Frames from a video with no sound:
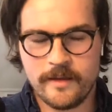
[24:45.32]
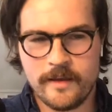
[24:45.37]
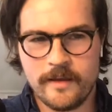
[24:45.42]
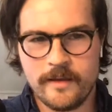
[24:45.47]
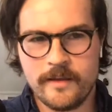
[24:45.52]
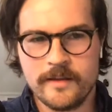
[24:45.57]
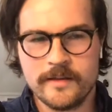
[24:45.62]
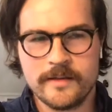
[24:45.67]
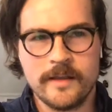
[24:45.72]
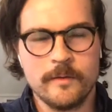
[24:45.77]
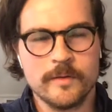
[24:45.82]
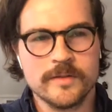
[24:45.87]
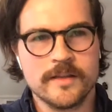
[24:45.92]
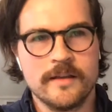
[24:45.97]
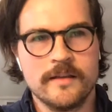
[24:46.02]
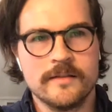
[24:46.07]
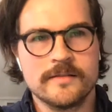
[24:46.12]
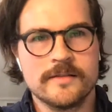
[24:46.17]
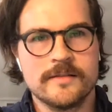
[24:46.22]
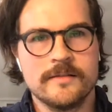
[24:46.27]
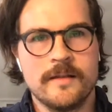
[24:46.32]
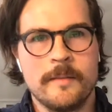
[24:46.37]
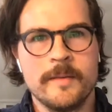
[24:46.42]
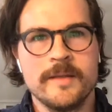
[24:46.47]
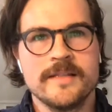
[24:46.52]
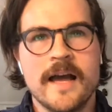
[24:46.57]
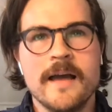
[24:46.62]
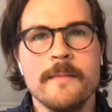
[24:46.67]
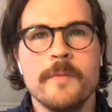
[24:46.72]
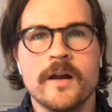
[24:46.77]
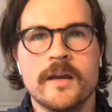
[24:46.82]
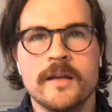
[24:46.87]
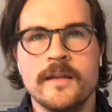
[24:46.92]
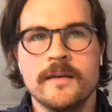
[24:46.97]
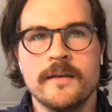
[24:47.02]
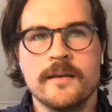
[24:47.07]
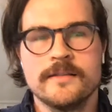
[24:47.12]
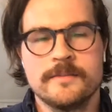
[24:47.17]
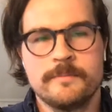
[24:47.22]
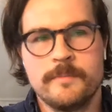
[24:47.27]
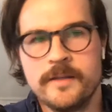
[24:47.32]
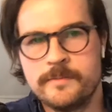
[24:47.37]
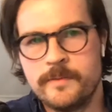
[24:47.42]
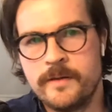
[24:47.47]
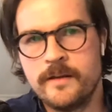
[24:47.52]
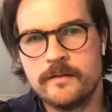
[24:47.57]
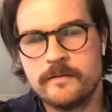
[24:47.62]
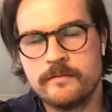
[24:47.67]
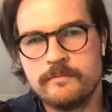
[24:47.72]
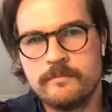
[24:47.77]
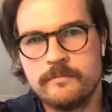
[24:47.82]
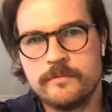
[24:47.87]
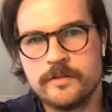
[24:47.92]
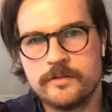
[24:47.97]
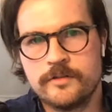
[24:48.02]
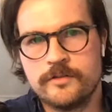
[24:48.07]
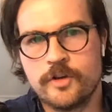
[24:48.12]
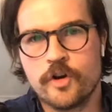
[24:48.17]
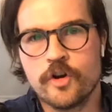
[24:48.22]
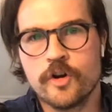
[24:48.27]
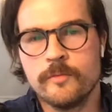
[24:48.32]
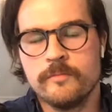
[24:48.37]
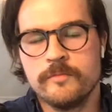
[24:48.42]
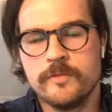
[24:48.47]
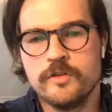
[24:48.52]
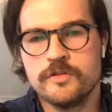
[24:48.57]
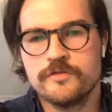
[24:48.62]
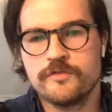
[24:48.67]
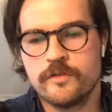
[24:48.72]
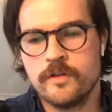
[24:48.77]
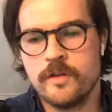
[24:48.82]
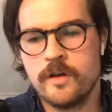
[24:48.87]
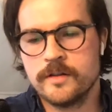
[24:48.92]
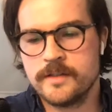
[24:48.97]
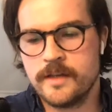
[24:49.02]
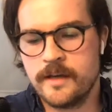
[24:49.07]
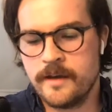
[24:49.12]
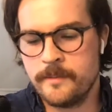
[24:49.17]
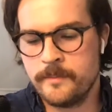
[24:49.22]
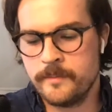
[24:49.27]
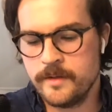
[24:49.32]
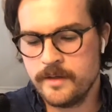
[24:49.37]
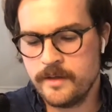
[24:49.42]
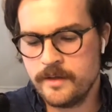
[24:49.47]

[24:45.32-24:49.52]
it, it was it's I mean time bucketing has, has been a term used for a long time.